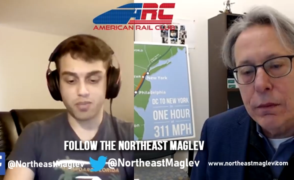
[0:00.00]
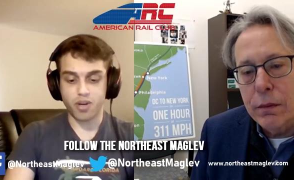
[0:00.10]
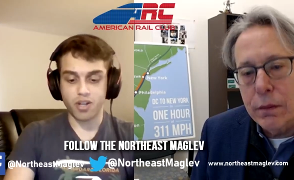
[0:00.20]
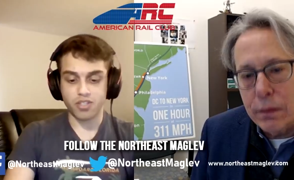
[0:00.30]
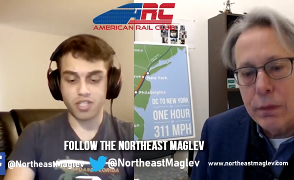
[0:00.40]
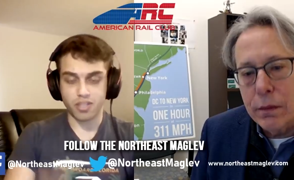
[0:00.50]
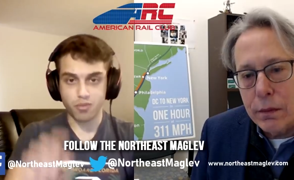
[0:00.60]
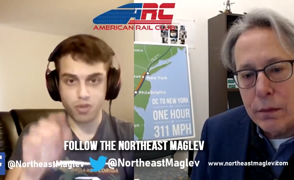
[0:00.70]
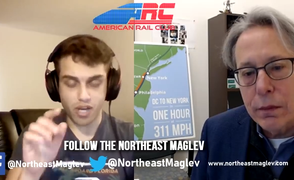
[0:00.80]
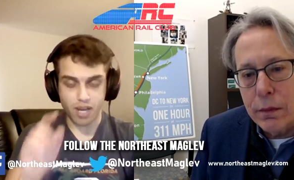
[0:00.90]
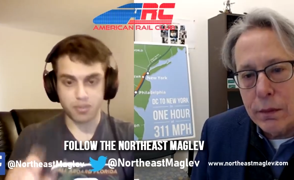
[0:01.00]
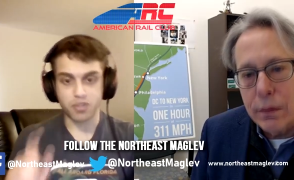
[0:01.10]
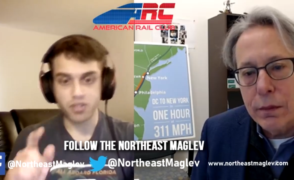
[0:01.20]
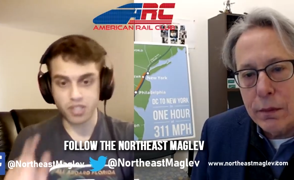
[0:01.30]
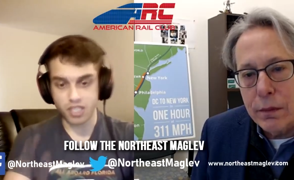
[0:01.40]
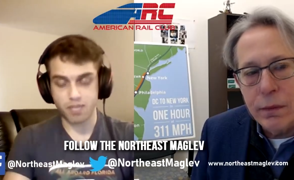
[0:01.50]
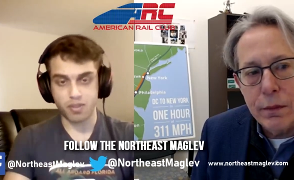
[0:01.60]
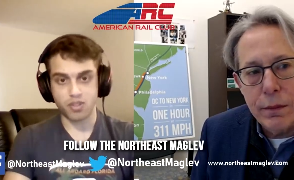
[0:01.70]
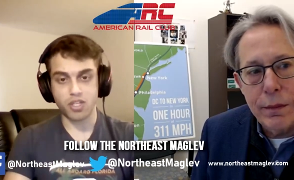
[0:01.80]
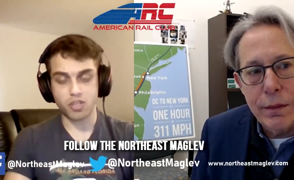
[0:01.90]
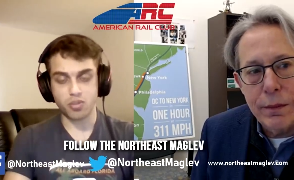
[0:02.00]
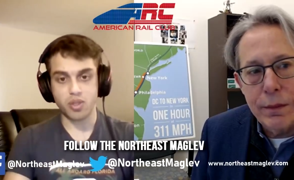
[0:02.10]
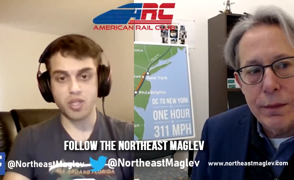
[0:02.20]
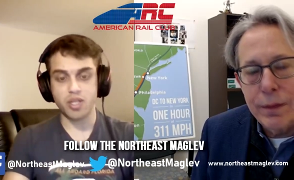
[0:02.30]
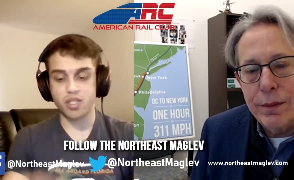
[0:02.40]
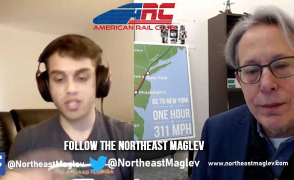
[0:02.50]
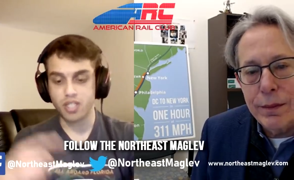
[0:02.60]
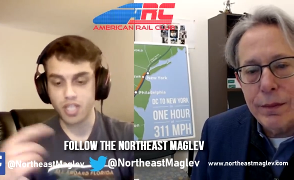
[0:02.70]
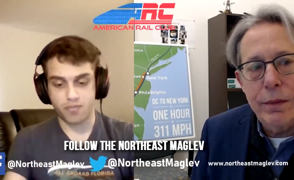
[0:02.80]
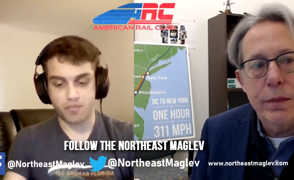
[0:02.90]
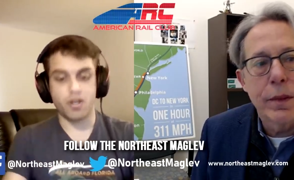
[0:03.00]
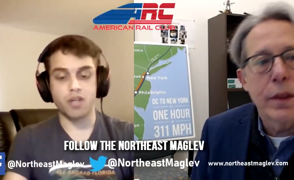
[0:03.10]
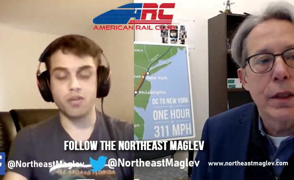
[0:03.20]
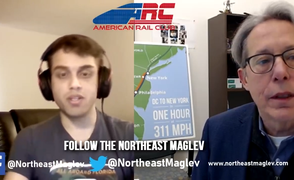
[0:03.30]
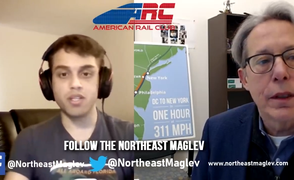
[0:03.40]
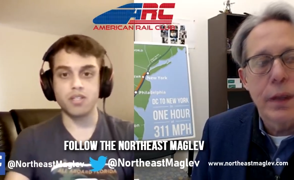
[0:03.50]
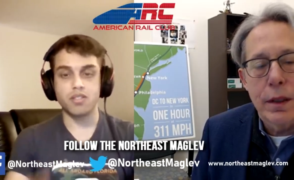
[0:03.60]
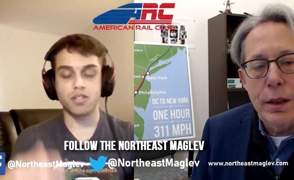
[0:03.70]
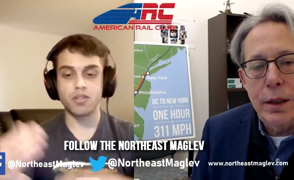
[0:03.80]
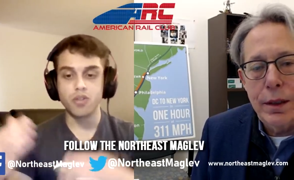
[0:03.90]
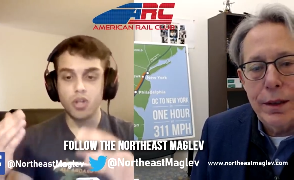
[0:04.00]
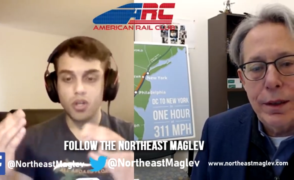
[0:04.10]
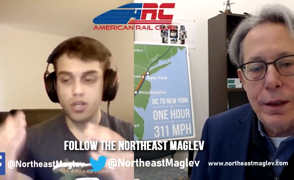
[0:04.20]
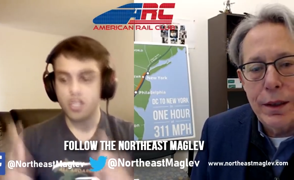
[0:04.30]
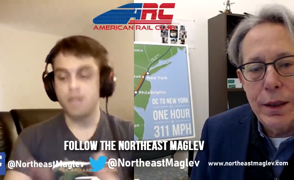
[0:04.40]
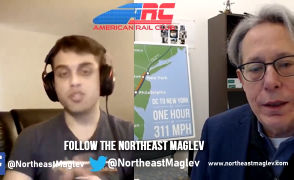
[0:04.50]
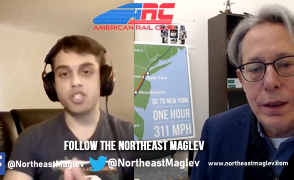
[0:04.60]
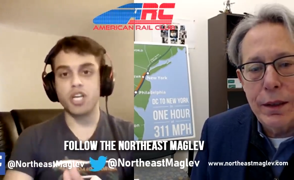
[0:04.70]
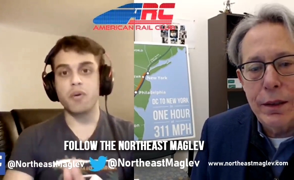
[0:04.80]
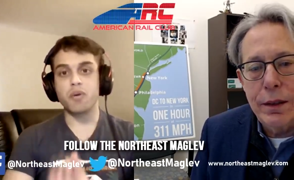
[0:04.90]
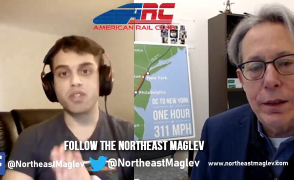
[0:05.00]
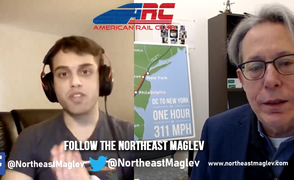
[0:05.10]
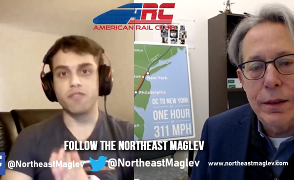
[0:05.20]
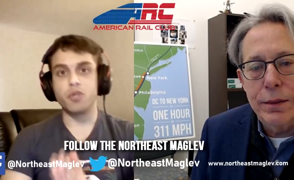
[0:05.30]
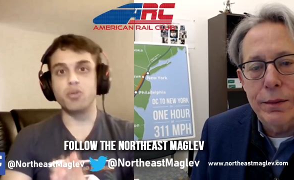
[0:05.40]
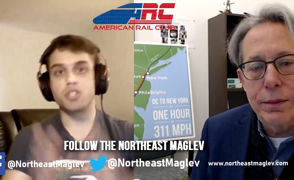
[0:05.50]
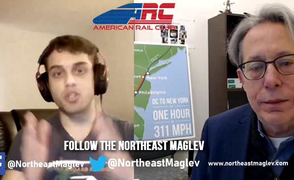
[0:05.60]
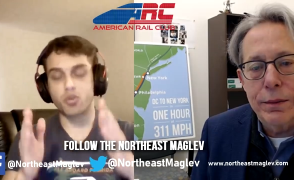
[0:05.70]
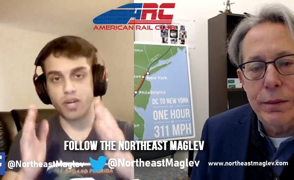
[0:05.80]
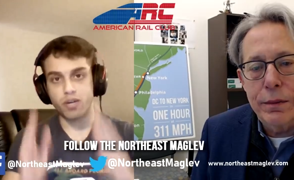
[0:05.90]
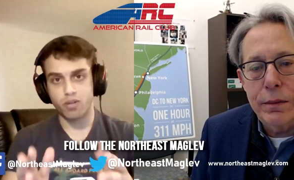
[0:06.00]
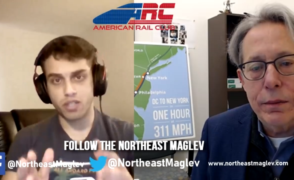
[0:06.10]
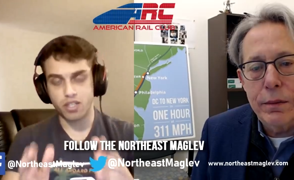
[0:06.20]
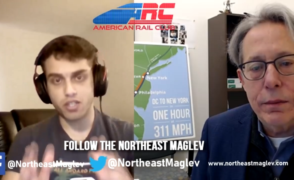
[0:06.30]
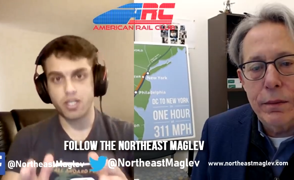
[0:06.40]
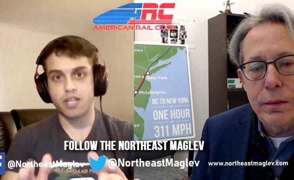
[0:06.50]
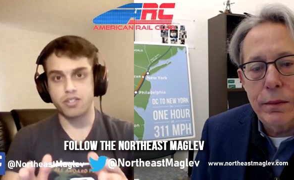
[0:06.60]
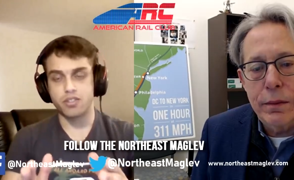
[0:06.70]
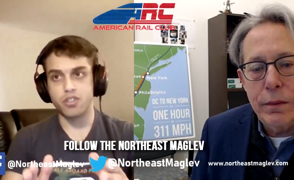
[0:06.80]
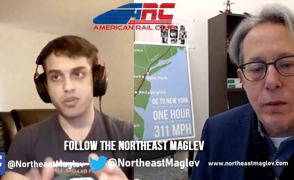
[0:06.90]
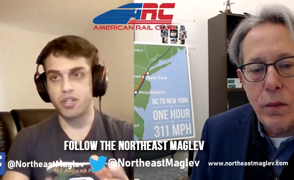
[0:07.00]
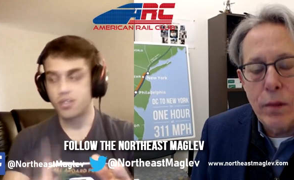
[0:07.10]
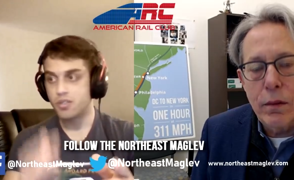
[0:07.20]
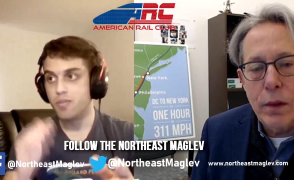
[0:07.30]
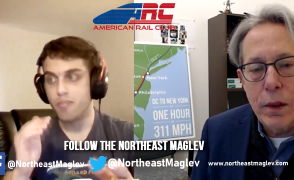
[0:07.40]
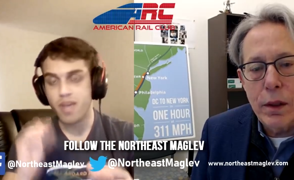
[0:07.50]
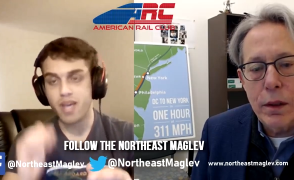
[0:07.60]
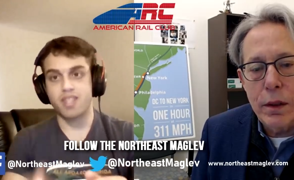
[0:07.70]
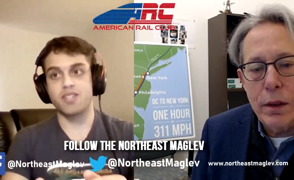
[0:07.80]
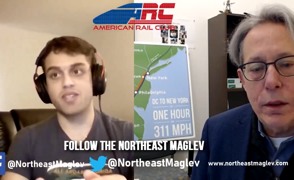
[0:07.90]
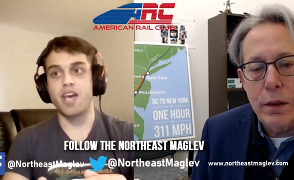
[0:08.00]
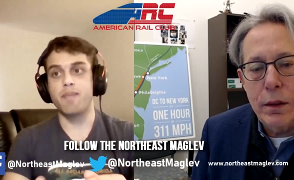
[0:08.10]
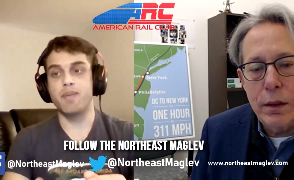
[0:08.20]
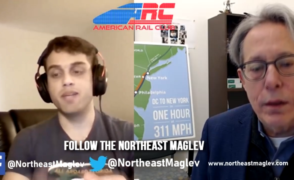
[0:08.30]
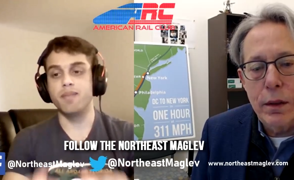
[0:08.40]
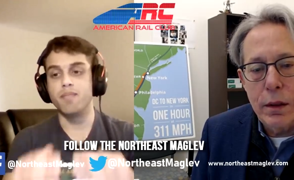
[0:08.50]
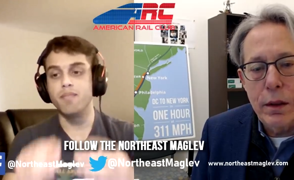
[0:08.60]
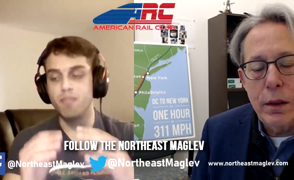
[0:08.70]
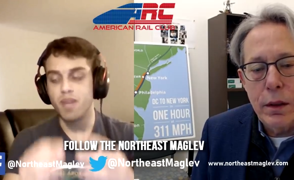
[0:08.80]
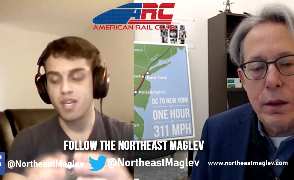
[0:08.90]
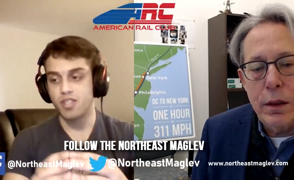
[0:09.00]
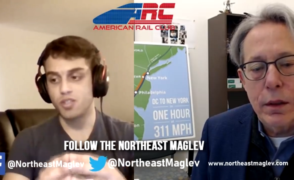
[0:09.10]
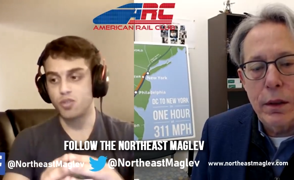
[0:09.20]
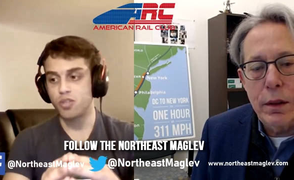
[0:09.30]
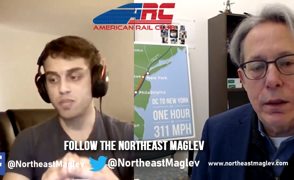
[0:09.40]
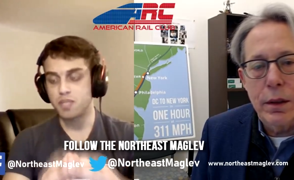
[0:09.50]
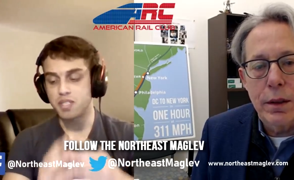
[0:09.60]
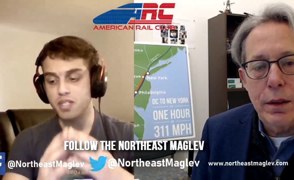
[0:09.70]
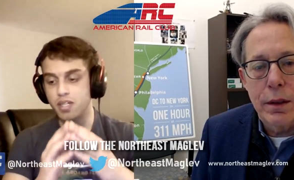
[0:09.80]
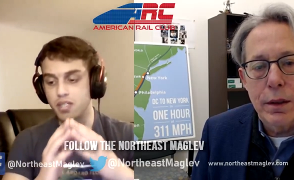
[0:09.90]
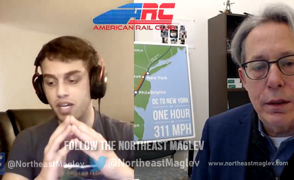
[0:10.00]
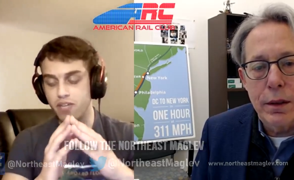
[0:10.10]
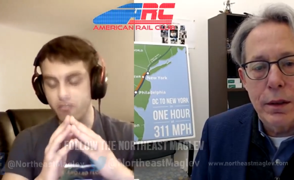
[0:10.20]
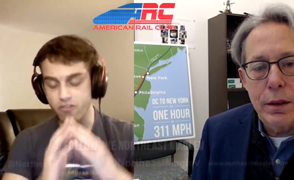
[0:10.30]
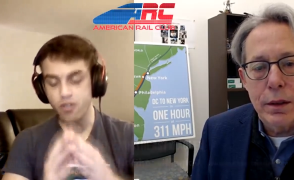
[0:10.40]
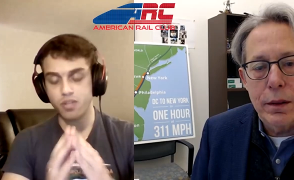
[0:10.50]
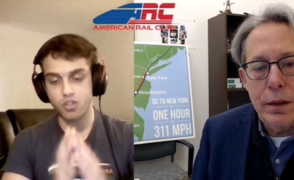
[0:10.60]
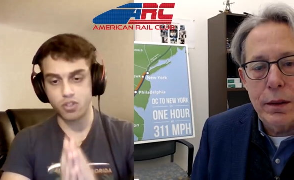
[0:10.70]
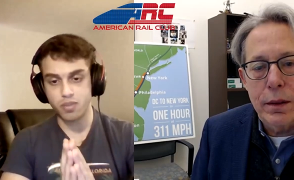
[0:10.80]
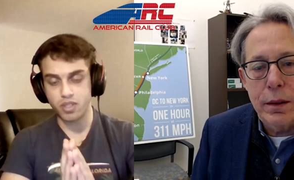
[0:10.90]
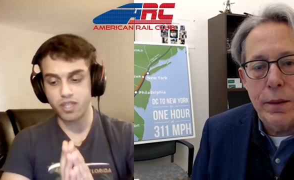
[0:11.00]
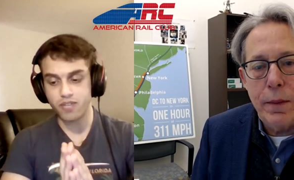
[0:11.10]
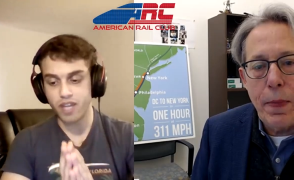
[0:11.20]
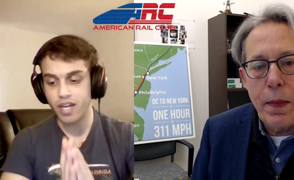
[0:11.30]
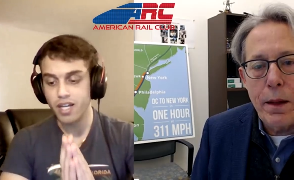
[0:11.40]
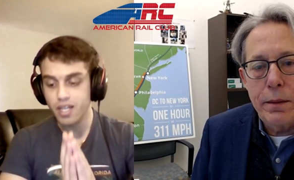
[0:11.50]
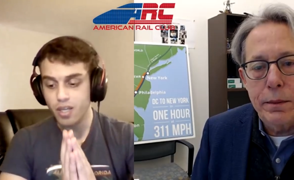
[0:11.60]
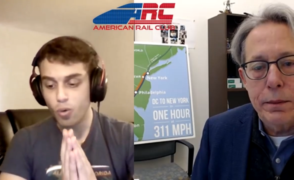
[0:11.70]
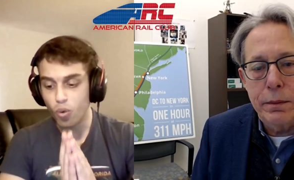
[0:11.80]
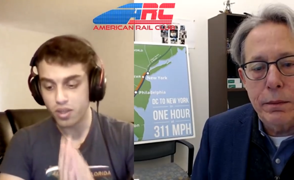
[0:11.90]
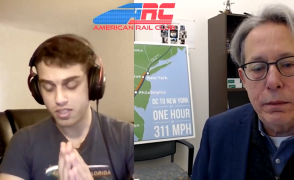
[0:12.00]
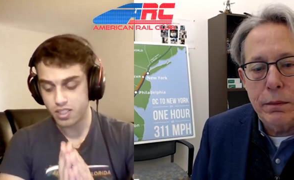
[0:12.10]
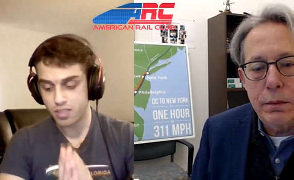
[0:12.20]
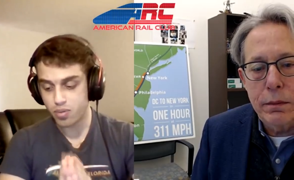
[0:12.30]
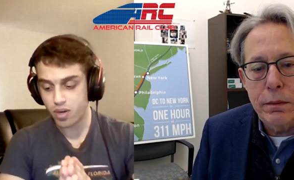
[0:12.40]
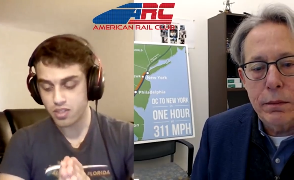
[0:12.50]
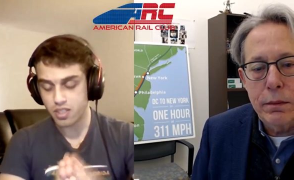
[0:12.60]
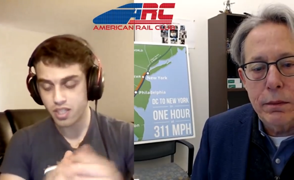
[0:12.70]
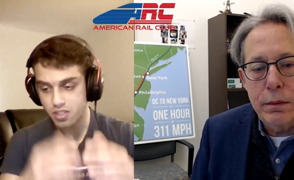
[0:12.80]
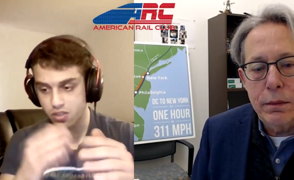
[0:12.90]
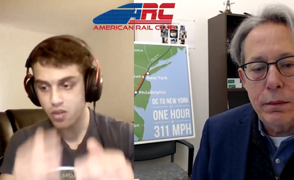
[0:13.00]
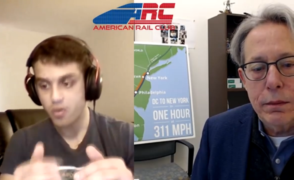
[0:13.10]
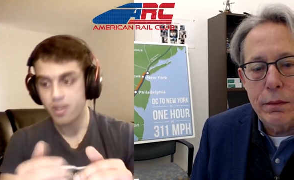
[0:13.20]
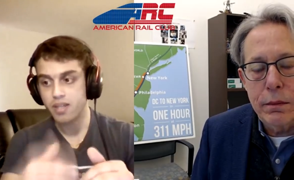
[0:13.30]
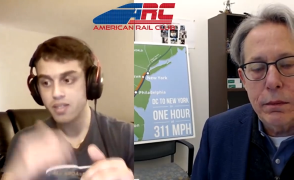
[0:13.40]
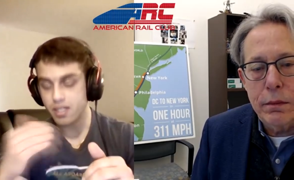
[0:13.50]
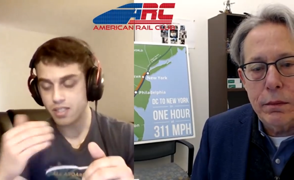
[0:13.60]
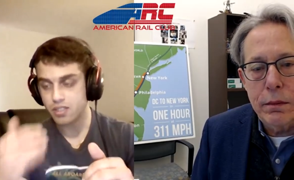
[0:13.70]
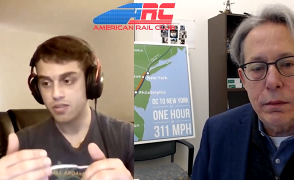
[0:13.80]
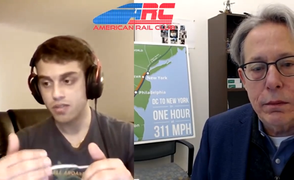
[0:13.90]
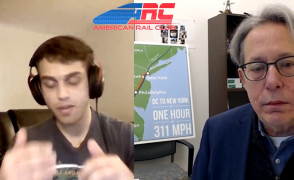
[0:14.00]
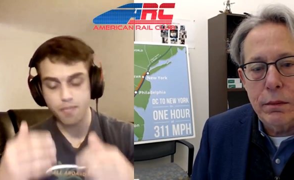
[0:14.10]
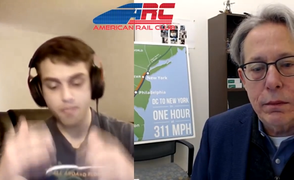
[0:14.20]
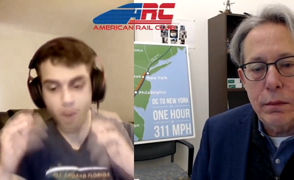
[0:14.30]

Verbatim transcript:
Speaker 1: project, and we'll absolutely keep in touch with this and keep following this and keep sharing with the viewers the great work that you guys are doing to make this happen and make this work, because I firmly do believe that once this project gets going and gets go uh,